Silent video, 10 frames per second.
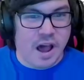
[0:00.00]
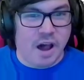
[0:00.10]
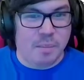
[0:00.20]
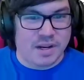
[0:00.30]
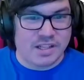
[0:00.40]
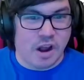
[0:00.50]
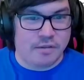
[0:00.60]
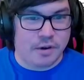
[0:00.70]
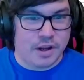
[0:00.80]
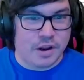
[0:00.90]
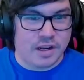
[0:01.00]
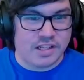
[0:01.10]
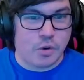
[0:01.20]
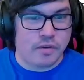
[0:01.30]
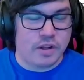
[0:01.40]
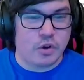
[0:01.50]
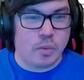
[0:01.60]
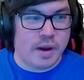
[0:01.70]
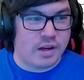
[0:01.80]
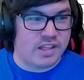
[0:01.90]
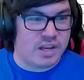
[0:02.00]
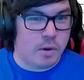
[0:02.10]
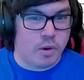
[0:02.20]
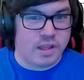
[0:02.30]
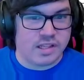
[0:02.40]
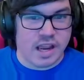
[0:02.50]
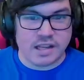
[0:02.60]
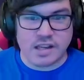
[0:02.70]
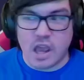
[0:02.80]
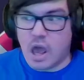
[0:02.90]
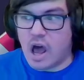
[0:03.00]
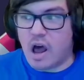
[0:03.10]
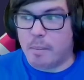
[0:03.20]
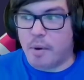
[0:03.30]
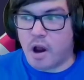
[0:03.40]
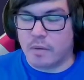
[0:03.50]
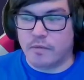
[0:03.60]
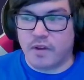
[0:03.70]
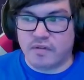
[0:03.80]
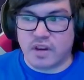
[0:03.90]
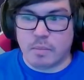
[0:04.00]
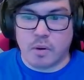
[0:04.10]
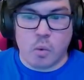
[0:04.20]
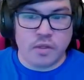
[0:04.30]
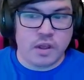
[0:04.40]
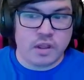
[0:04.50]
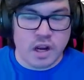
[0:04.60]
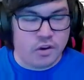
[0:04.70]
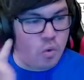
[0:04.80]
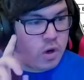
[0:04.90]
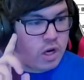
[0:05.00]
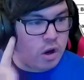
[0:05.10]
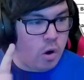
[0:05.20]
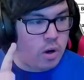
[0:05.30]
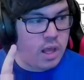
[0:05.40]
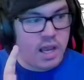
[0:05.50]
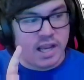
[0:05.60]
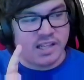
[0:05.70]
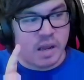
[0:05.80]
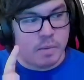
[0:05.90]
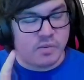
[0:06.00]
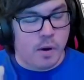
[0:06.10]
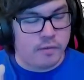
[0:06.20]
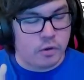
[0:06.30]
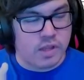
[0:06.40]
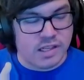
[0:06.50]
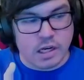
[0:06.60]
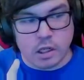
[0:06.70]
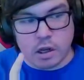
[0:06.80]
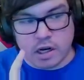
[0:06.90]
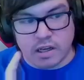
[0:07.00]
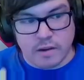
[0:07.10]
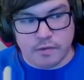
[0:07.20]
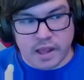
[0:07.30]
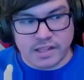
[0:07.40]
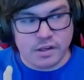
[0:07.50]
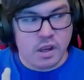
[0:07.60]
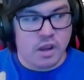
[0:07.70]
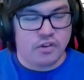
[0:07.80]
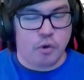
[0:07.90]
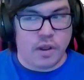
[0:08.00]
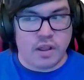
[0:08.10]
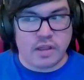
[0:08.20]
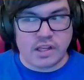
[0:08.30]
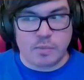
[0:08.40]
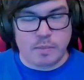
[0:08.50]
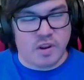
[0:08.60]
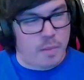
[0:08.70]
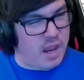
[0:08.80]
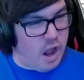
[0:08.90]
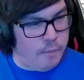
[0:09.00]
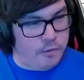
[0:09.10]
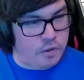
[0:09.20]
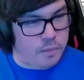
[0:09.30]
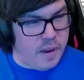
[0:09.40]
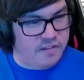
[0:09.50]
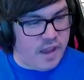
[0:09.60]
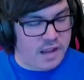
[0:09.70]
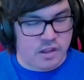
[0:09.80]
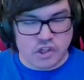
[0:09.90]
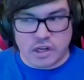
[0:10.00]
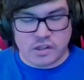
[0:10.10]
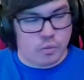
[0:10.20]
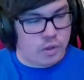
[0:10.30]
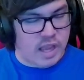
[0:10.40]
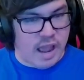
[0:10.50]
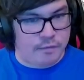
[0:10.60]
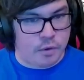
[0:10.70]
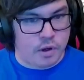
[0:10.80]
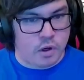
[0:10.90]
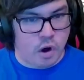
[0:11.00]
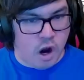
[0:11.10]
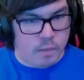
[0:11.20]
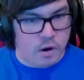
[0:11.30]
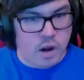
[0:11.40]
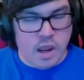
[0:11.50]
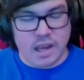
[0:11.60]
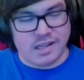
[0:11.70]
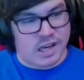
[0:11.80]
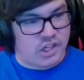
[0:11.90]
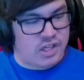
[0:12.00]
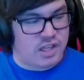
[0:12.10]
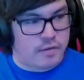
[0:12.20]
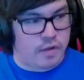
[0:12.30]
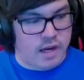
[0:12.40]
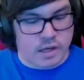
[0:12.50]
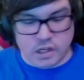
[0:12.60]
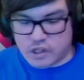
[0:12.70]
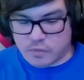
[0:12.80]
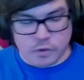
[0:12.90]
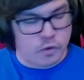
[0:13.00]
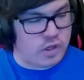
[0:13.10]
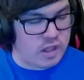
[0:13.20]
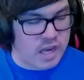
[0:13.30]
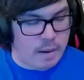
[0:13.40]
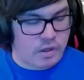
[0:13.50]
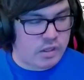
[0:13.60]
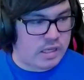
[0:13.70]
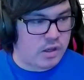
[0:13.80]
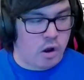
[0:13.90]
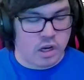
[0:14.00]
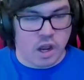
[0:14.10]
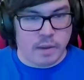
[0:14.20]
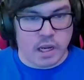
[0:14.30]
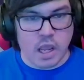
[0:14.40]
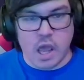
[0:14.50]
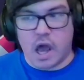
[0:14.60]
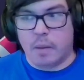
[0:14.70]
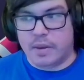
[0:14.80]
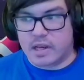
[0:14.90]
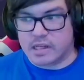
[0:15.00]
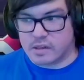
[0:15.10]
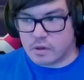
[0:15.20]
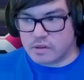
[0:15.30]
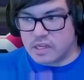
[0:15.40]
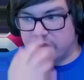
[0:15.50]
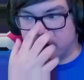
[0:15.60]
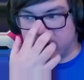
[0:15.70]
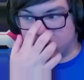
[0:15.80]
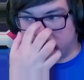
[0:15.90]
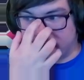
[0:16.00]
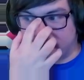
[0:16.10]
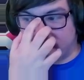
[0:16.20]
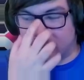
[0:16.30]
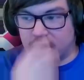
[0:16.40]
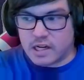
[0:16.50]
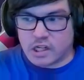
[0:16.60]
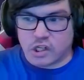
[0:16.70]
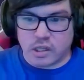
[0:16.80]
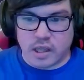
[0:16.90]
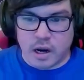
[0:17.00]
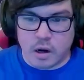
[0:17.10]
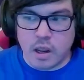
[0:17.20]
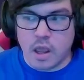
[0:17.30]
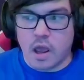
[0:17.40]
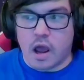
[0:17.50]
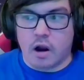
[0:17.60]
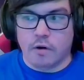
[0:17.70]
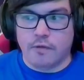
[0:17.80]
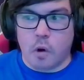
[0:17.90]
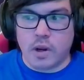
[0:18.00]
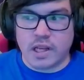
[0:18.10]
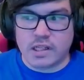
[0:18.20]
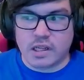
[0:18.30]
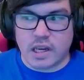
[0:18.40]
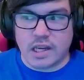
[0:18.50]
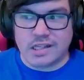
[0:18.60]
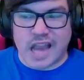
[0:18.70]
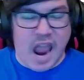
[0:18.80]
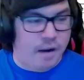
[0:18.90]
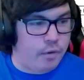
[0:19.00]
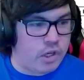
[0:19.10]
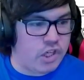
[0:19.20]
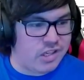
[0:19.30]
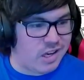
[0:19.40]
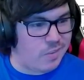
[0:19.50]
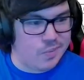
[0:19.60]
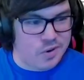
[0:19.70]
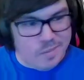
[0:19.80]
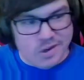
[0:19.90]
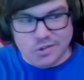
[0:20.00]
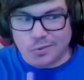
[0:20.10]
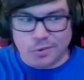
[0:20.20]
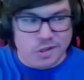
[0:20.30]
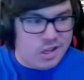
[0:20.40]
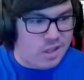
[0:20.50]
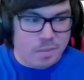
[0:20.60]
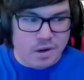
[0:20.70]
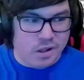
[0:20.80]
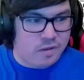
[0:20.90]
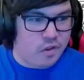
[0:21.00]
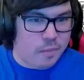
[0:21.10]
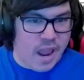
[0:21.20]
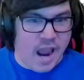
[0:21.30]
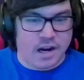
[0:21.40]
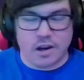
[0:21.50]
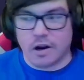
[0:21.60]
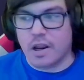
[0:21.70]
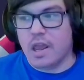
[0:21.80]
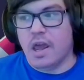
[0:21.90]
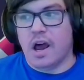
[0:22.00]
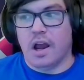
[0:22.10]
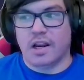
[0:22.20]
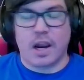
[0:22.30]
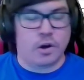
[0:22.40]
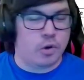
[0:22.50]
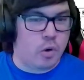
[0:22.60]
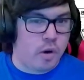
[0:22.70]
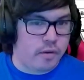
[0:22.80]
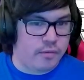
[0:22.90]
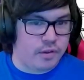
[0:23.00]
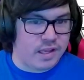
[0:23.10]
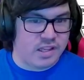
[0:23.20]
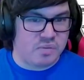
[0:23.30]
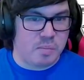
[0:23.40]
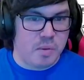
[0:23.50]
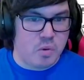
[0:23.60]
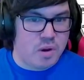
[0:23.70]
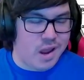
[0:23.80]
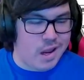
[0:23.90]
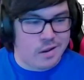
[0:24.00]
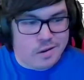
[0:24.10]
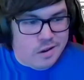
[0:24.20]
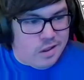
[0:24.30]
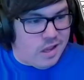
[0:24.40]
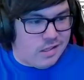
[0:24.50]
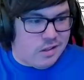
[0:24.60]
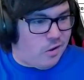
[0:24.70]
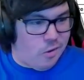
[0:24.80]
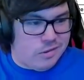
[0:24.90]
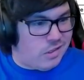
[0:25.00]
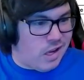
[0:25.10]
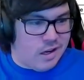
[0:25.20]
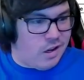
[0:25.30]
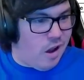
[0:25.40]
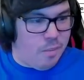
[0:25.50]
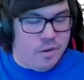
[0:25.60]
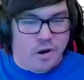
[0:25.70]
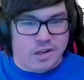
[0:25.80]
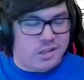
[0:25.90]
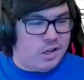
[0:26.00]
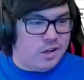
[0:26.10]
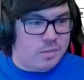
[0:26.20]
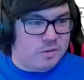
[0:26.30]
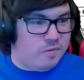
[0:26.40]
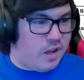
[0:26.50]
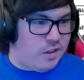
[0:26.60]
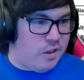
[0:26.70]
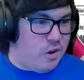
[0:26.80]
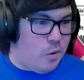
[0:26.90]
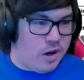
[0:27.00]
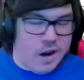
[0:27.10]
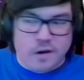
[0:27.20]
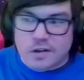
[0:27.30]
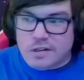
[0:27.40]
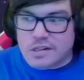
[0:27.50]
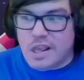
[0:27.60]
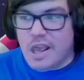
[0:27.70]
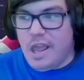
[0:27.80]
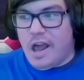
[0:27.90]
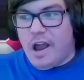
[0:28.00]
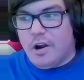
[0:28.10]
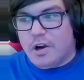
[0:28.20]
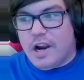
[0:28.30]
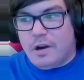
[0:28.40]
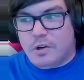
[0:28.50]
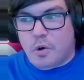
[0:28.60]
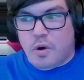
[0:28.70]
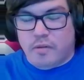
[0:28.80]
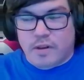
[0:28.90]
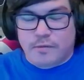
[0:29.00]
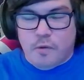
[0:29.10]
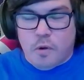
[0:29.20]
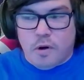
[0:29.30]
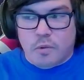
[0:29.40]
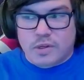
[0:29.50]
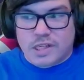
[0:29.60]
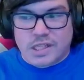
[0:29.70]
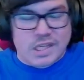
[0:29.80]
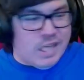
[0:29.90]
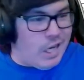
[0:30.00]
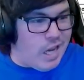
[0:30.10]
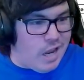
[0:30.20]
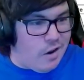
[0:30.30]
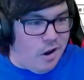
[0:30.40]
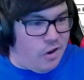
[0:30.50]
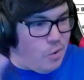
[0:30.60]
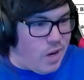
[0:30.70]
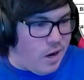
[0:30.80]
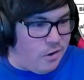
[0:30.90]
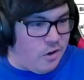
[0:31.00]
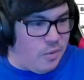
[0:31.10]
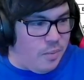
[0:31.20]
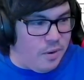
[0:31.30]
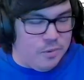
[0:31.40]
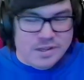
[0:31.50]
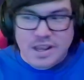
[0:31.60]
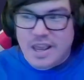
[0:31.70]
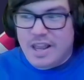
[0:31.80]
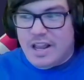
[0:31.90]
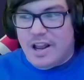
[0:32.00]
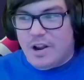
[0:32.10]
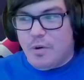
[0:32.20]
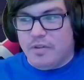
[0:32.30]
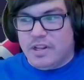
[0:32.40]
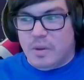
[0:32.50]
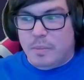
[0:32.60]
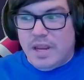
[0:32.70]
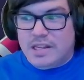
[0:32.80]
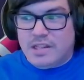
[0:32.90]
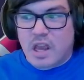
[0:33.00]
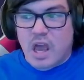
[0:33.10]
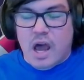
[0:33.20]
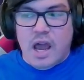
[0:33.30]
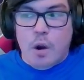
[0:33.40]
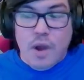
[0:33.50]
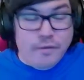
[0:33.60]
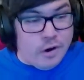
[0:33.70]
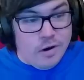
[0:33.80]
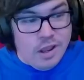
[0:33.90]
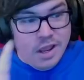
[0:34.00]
uh, but it's not very good. It's equivalent to a Baron Zemo in this case, uh, bottom 50. But one thing that I do want to note is that Miss Marvel does get a lot of deflects. So I think that's to make up for the fact that she doesn't really have very good armor, is that she's deflecting, she's reducing the damage that's oncoming uh, because of those deflects. So I guess that's the intention there. Uh, her focus is average. She's like pretty much really in the middle of the pack here. Uh, character equivalent for this is Moon Knight that's the closest I could come, honestly, in terms of like the newer characters. Uh, her character equivalent for Resistance, again, not new character, but uh, equivalent to Beast. Uh, however,